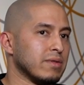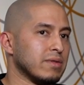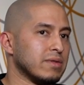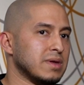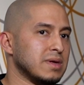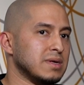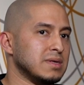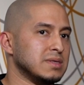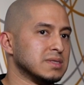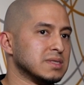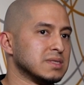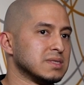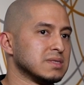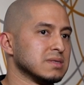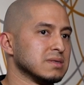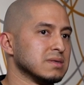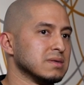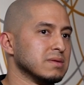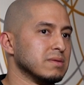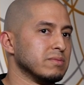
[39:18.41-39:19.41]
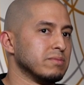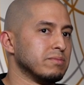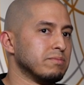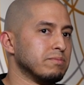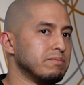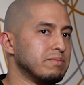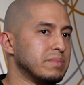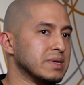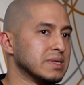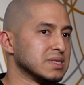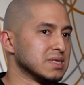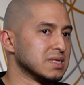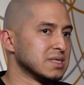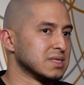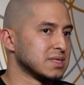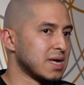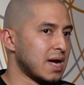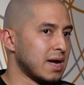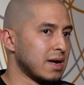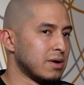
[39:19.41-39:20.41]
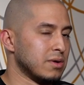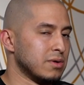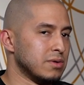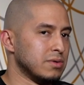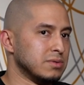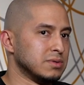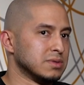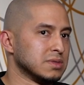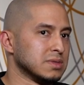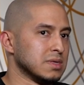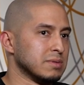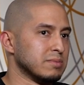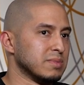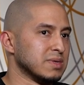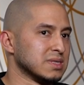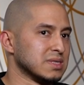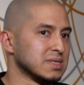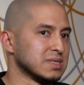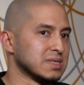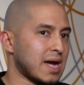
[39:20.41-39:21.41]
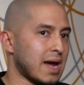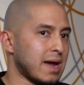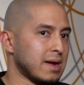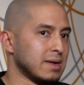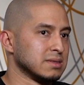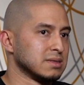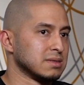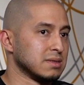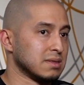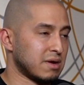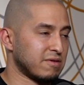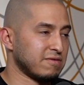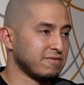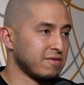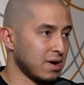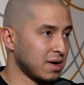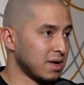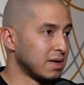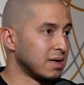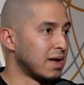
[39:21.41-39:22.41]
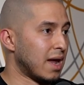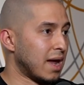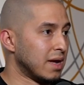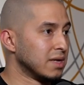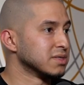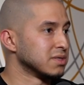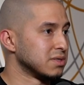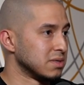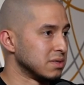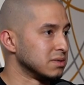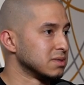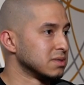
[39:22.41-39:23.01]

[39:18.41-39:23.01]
These business tycoons and business titans, they're fucking gangsters.